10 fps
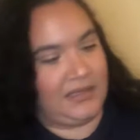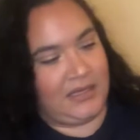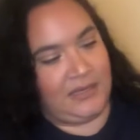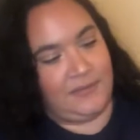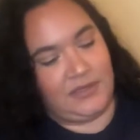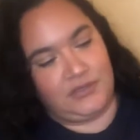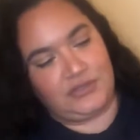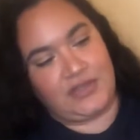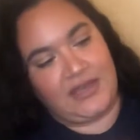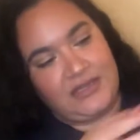And then I'm
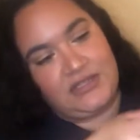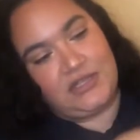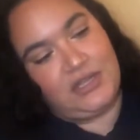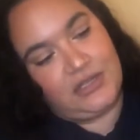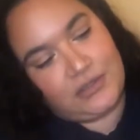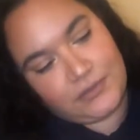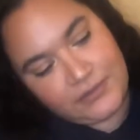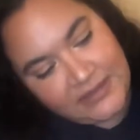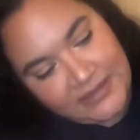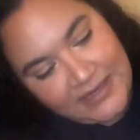going to try to start
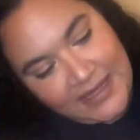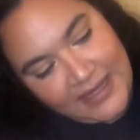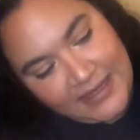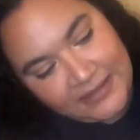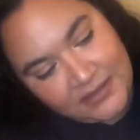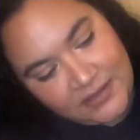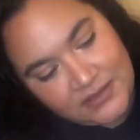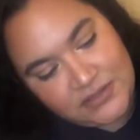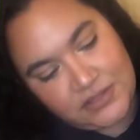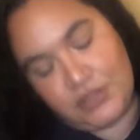gluing the land
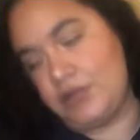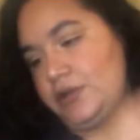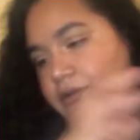onto